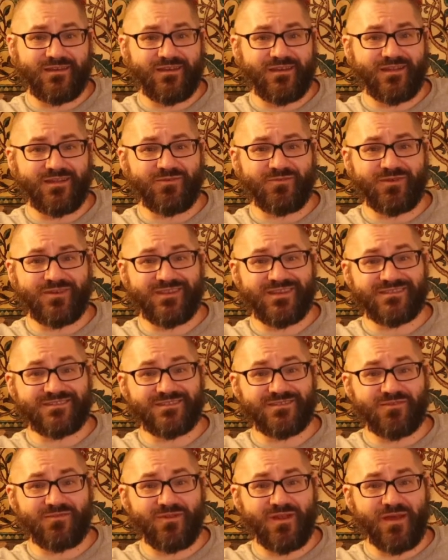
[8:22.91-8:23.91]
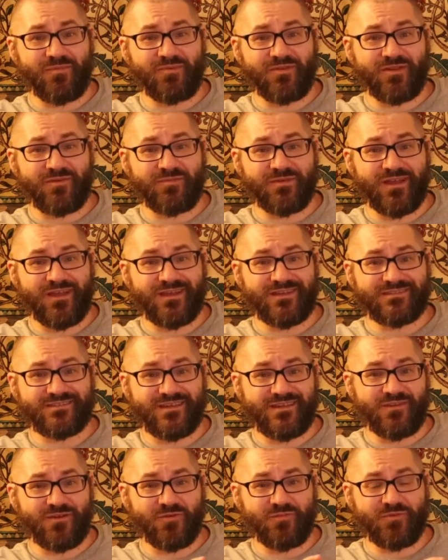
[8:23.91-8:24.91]
Anyway, that's going to wrap it up, guys.
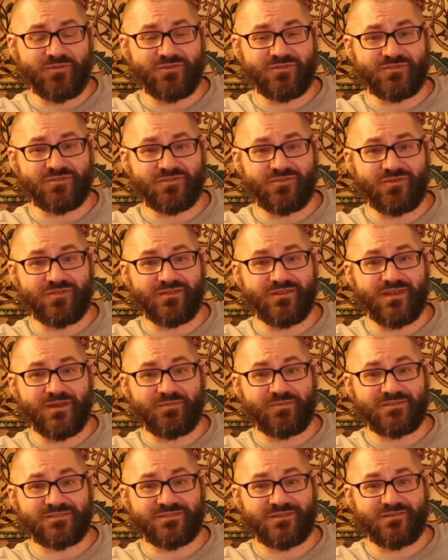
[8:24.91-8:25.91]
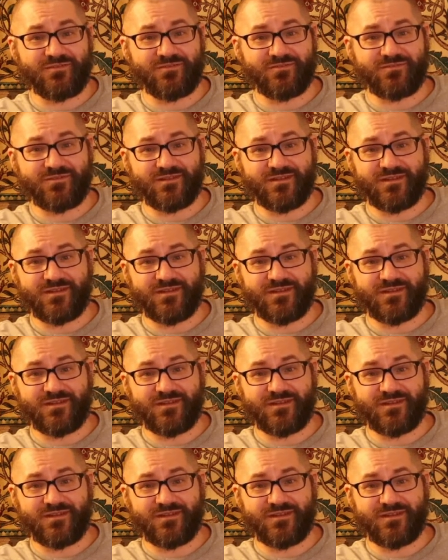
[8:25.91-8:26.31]
I hope you enjoyed the episode.